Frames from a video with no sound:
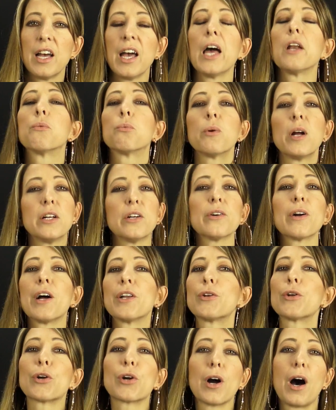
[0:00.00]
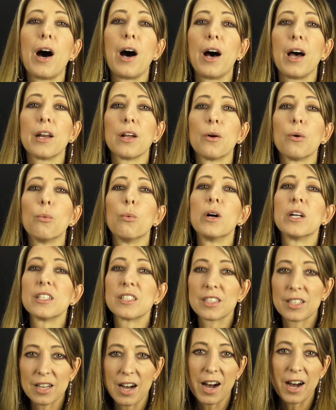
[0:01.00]
and render unto God what
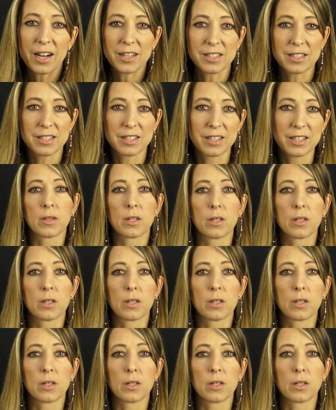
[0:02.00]
is God's.